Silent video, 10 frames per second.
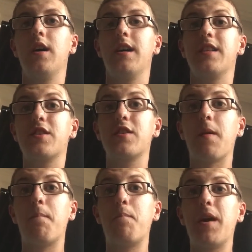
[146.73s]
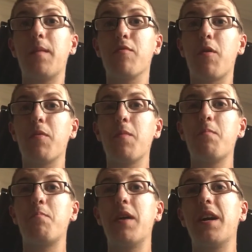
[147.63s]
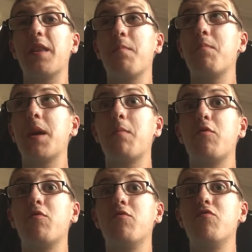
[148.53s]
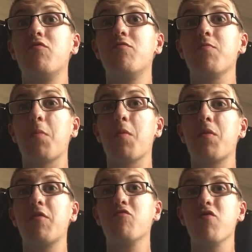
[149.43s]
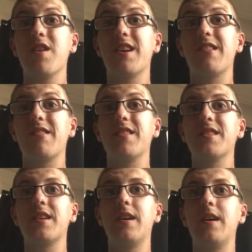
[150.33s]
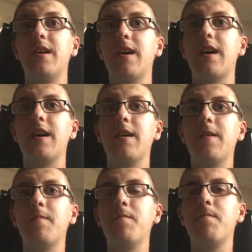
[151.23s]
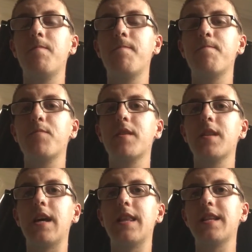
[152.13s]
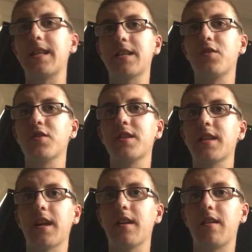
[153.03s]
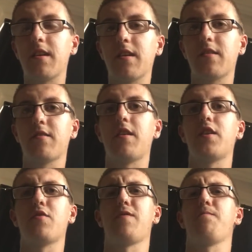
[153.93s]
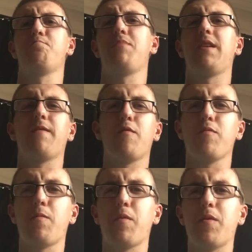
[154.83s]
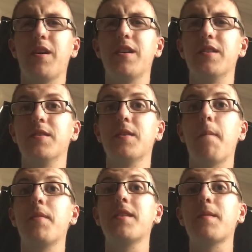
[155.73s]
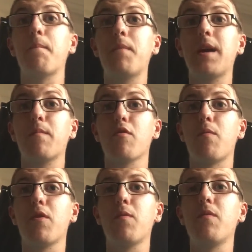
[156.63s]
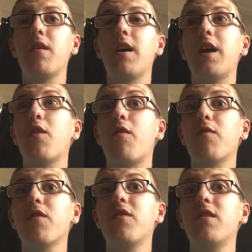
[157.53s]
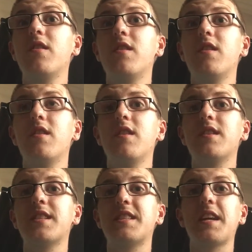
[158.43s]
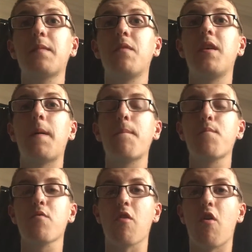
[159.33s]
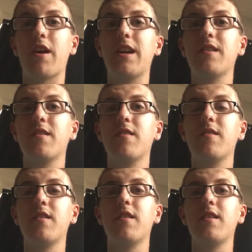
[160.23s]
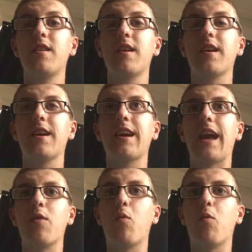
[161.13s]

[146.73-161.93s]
It's a big problem, bigger than people probably realise, um, and that, that's not to say like I know how big of a problem it is, but it's a big problem, and often stigma and pride can get in the